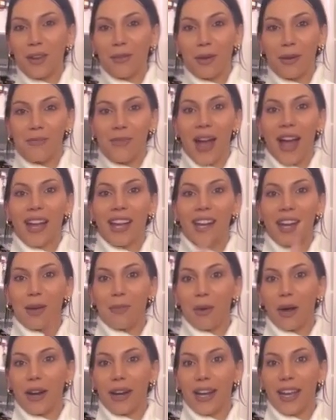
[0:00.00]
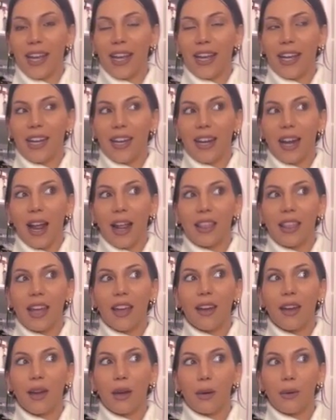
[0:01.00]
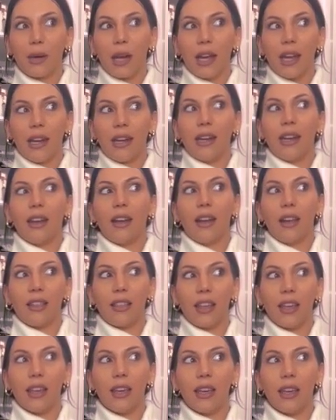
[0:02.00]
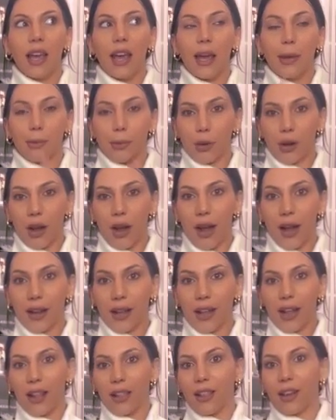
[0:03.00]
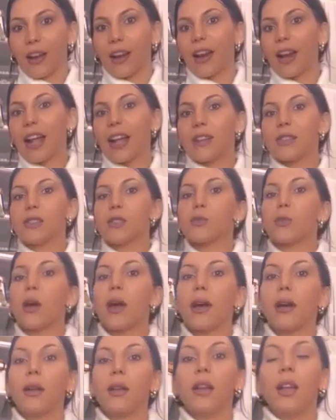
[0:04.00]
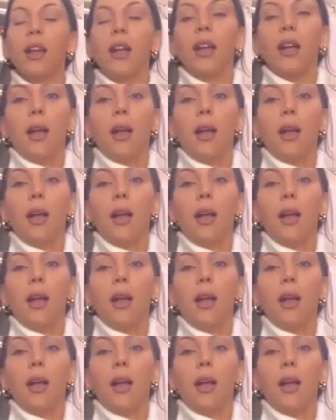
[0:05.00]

I went back and I bought it, and I think I own it in the apricot color as well.